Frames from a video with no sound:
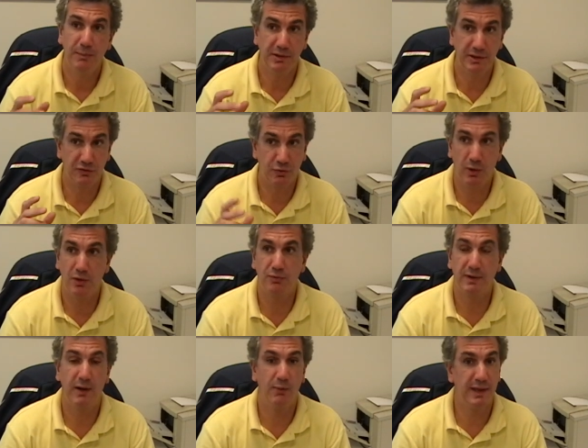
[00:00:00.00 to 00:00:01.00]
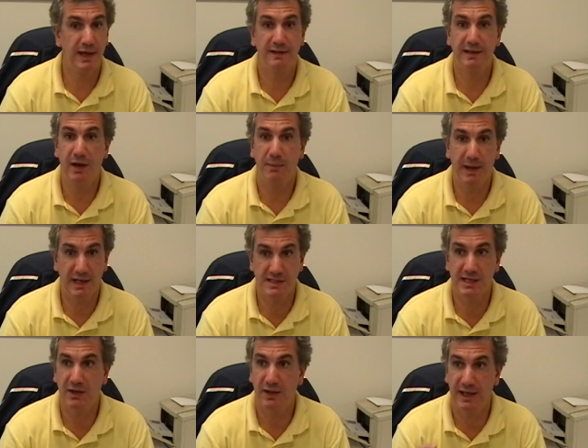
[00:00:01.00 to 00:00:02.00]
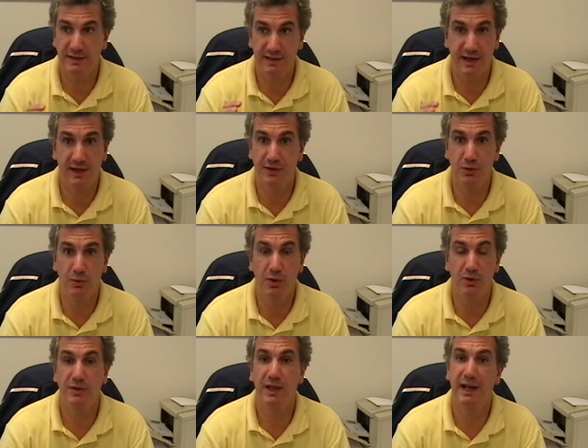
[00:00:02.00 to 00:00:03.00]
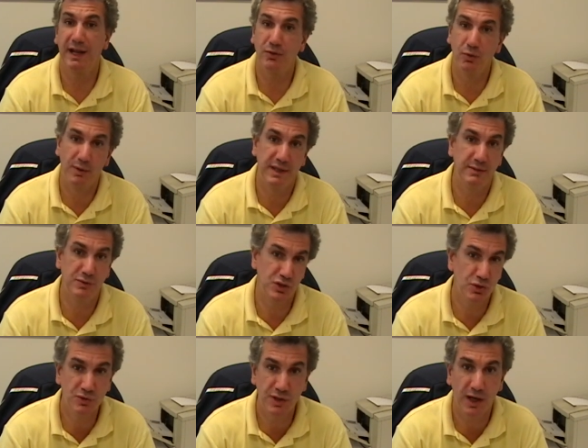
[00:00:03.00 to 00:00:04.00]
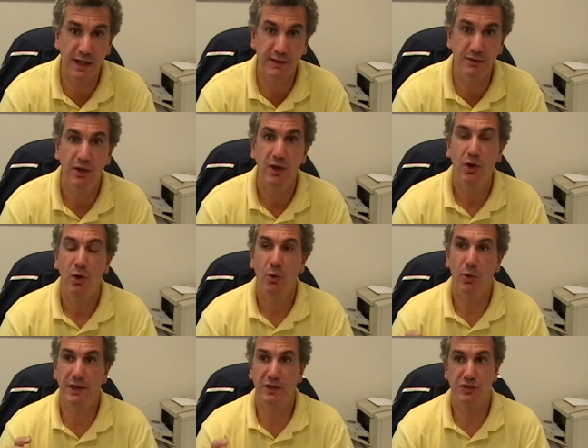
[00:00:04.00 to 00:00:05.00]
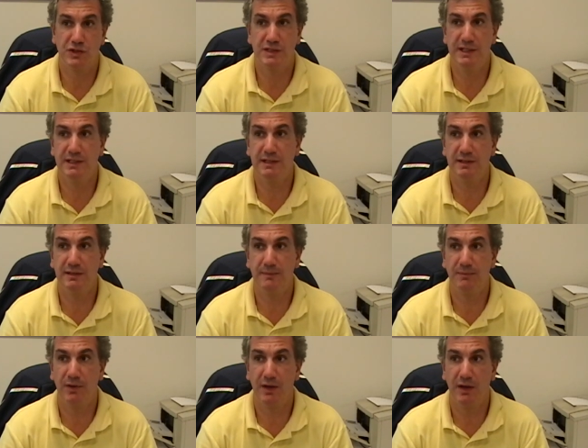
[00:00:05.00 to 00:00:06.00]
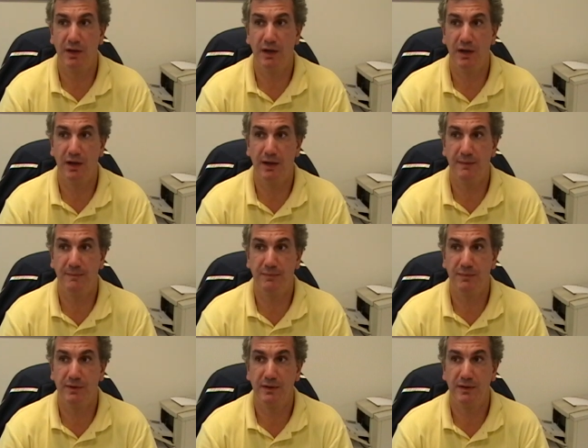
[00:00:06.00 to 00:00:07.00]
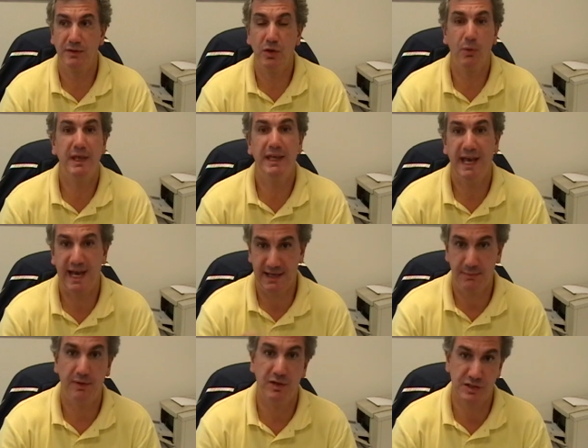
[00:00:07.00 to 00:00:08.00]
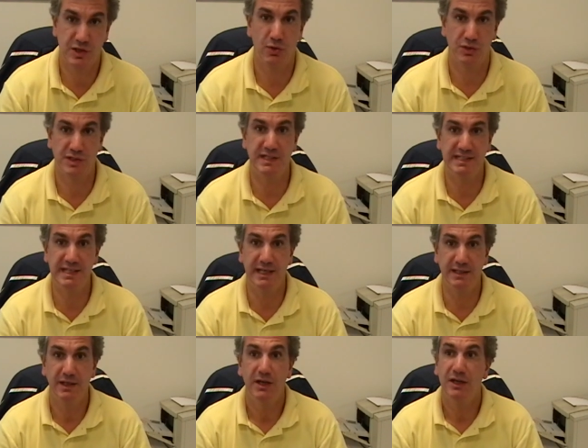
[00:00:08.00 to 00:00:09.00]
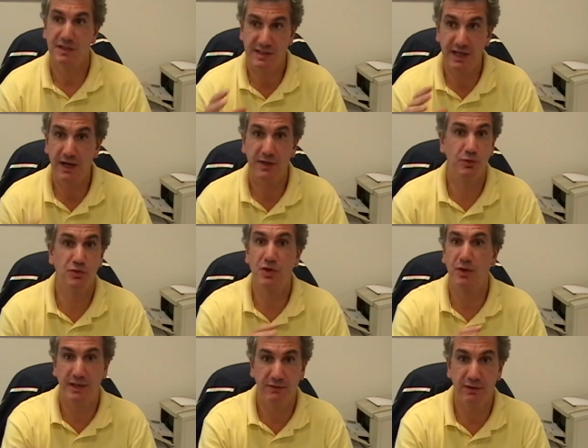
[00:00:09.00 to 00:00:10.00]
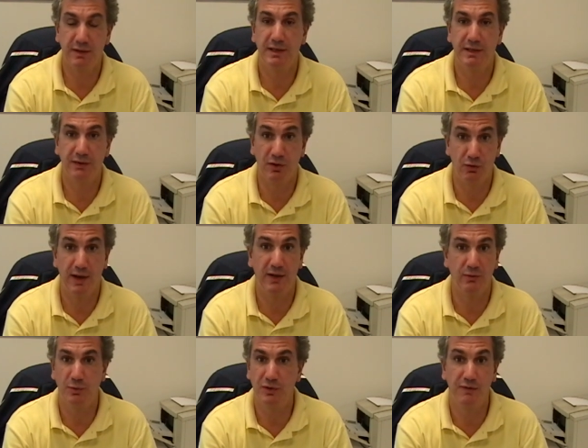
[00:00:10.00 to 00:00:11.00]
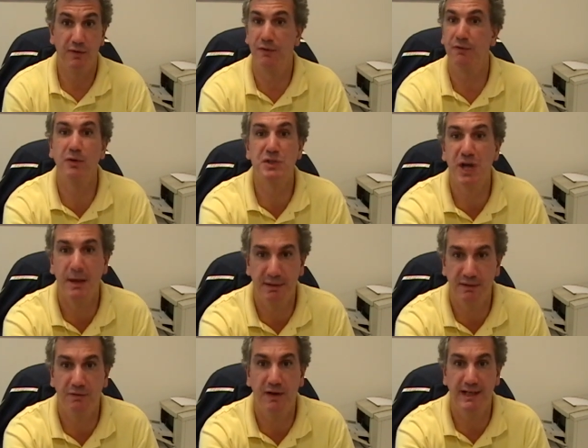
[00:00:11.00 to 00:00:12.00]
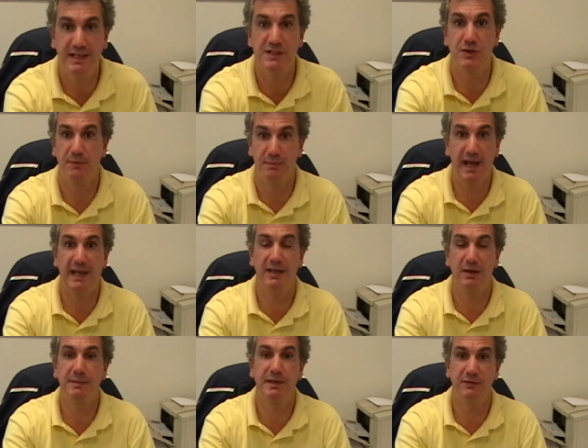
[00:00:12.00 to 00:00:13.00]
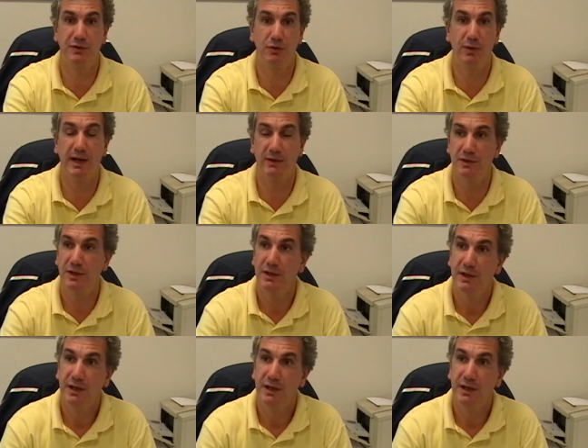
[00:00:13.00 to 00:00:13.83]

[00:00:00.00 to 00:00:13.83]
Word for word: But in the 12th round, without a doubt, Pascal had Diaconu hurt, and I don't know whether he was too tired or he just didn't uh, know he had him as hurt as he did. Because Diaconu started giving giving ground. But for the first time in the fight, he started backing up and giving ground.